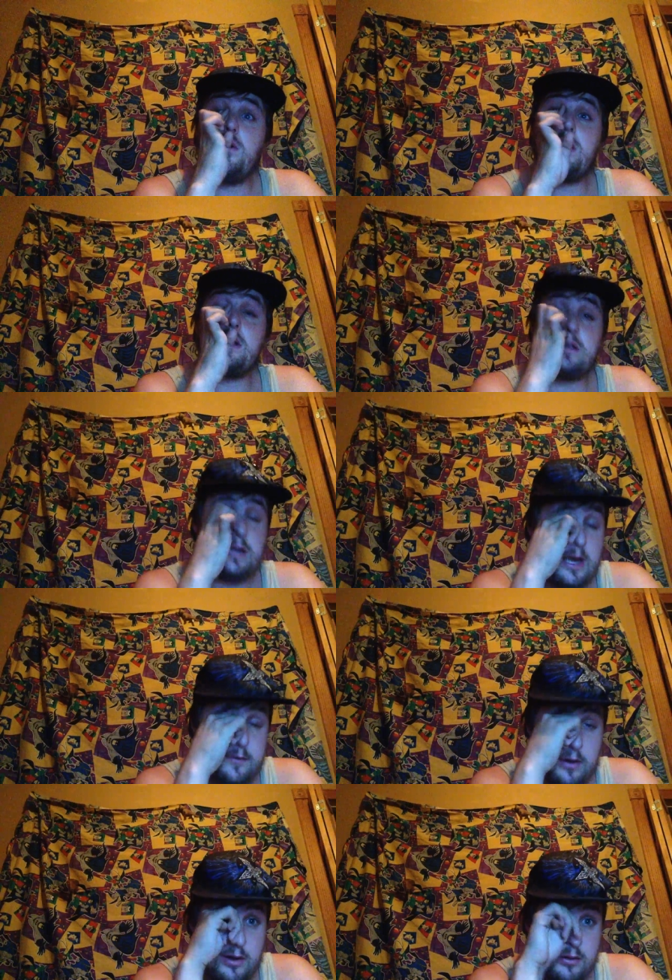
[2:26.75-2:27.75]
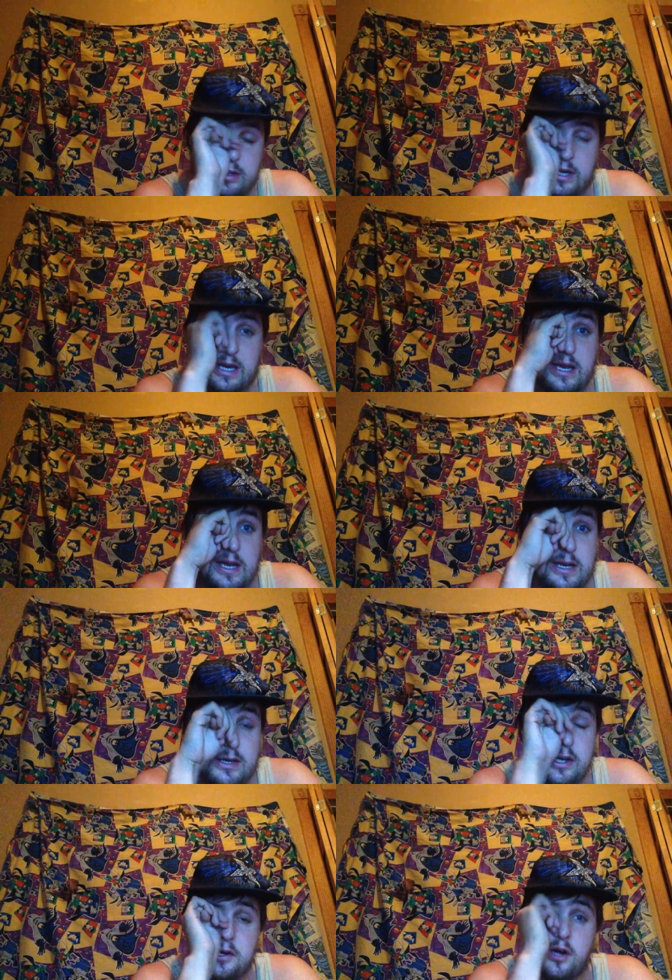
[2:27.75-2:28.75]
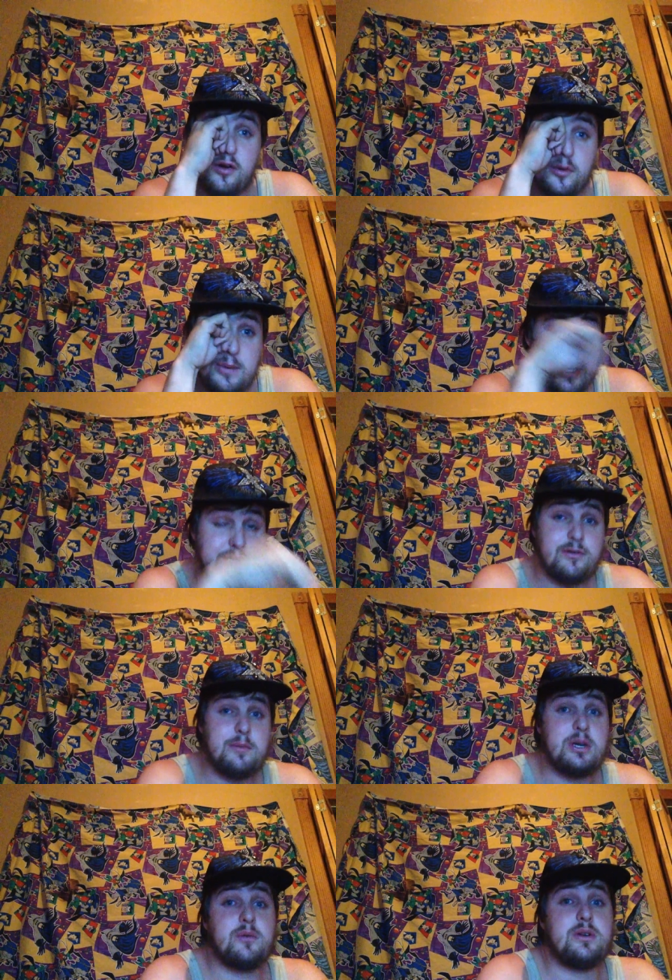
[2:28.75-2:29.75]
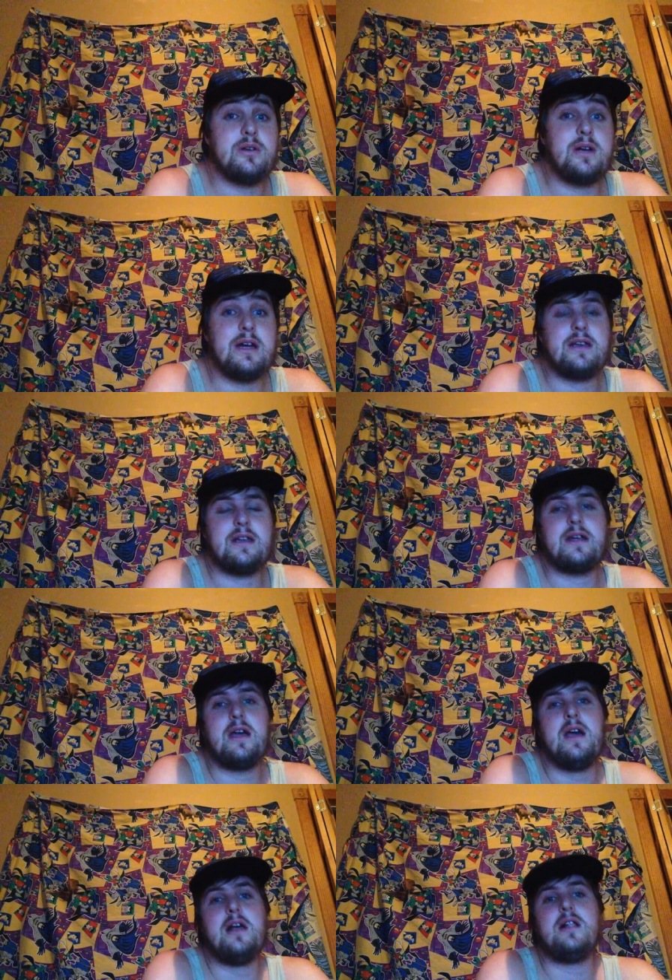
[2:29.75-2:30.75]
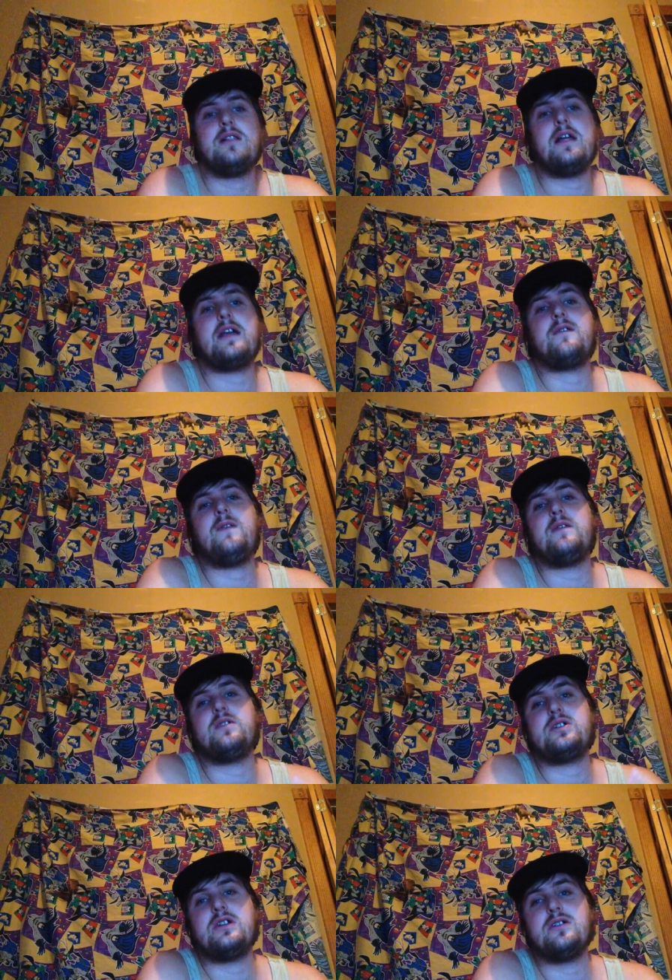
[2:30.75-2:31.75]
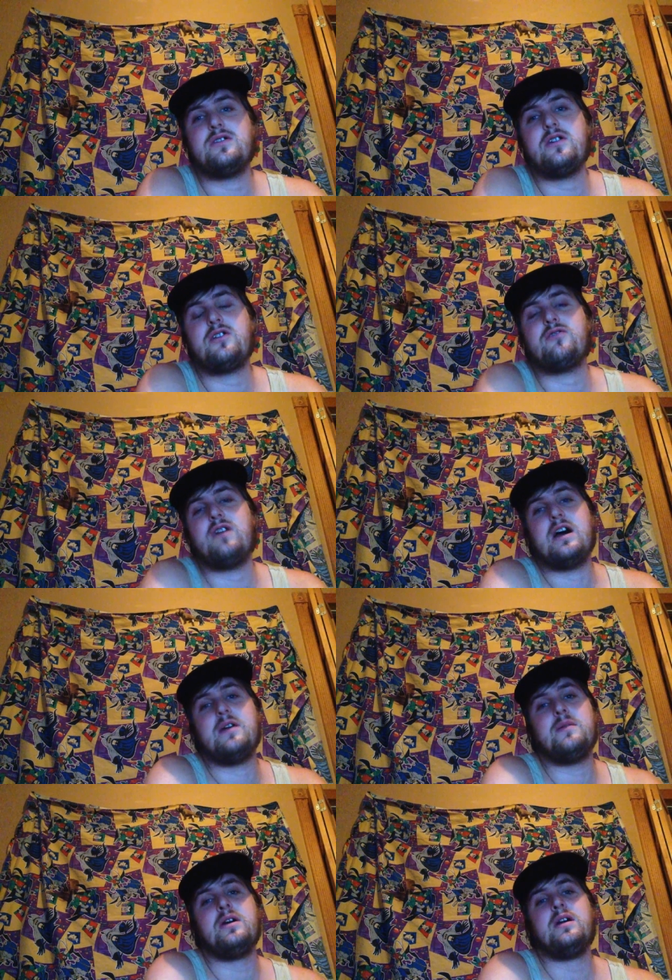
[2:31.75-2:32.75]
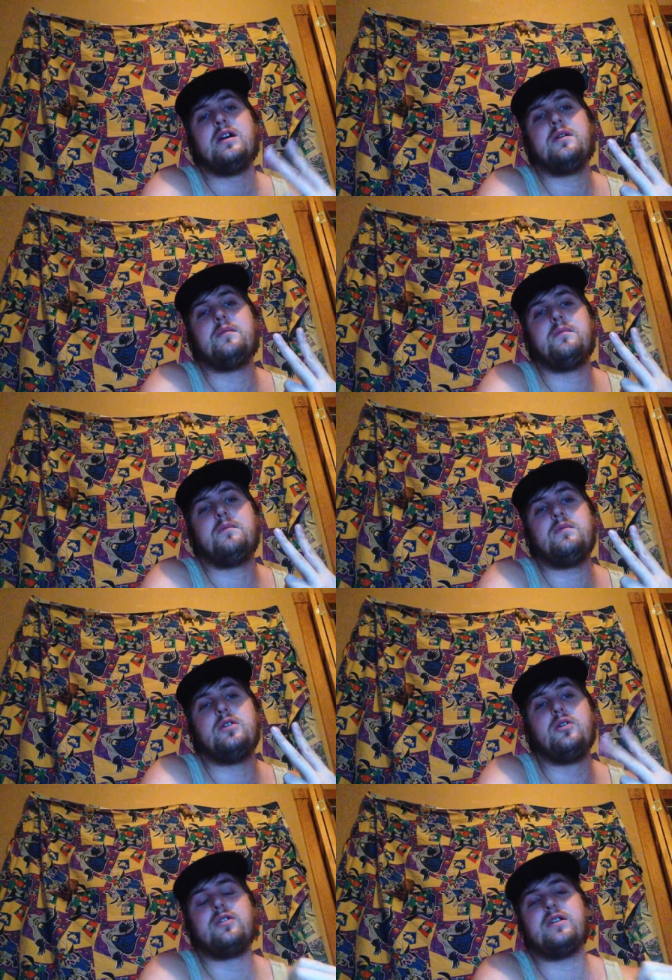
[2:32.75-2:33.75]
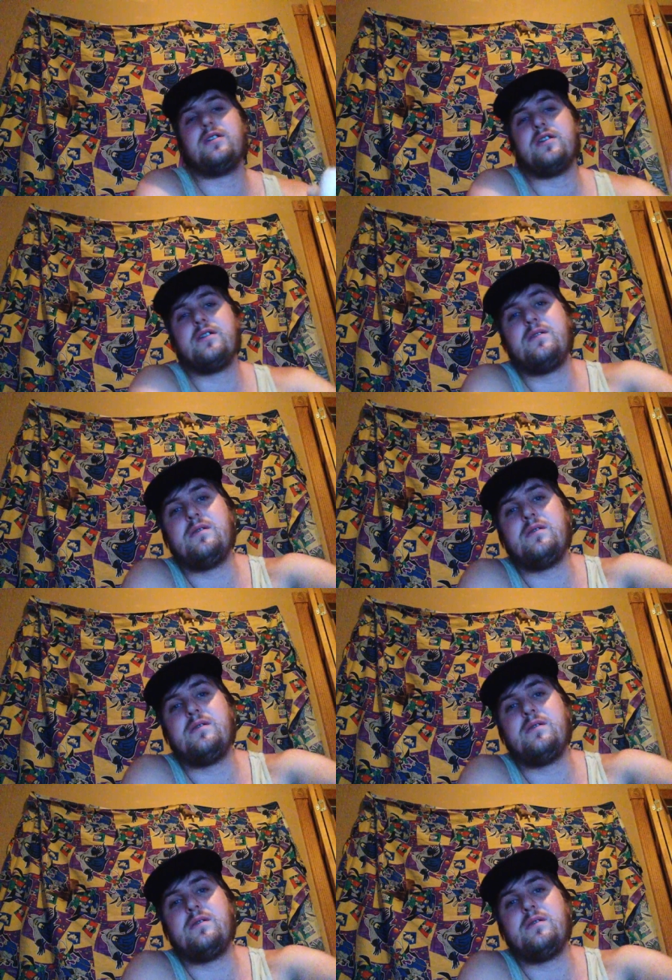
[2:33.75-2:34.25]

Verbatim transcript: Orton, Kevin Owens, and Cesaro match. Let me know what you guys think like, favorite, share, subscribe. Deuces.